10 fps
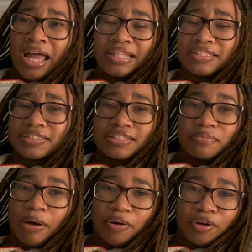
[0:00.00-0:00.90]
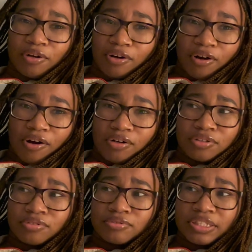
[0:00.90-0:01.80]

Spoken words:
This is about a girl who